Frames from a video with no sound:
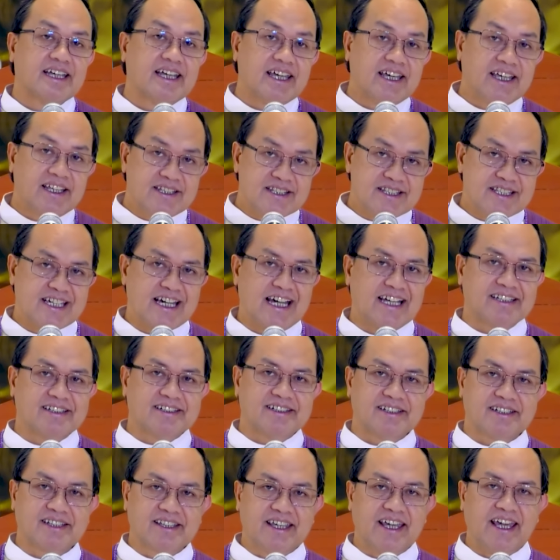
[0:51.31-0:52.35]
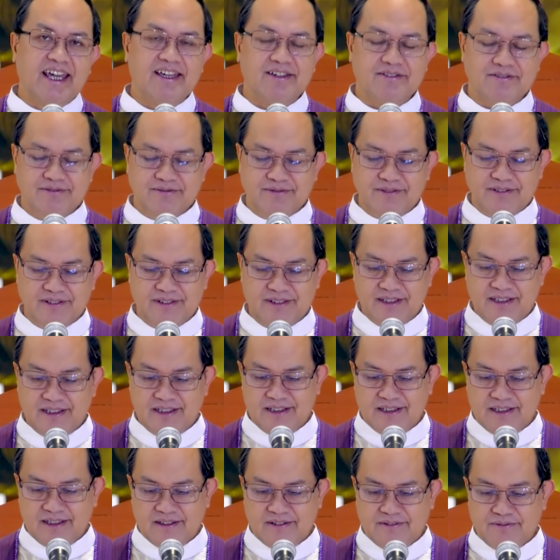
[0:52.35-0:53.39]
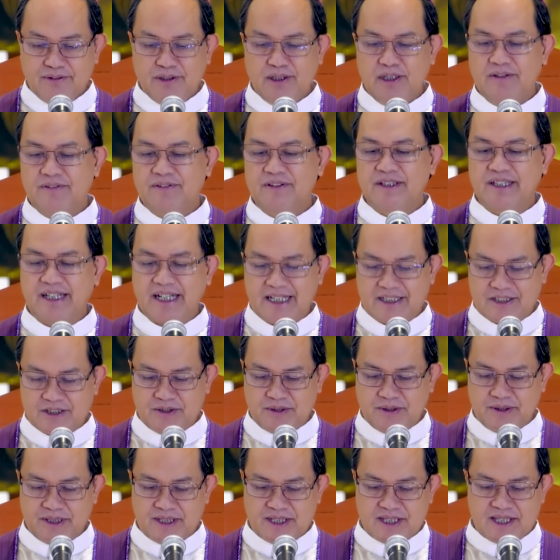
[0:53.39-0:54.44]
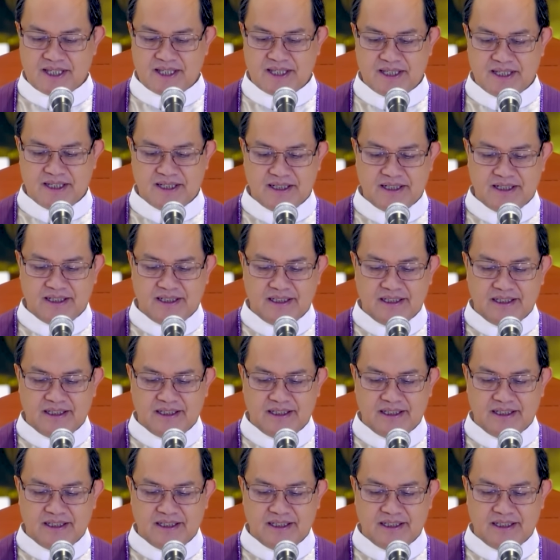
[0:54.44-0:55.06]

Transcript: enchanted cave full of treasures,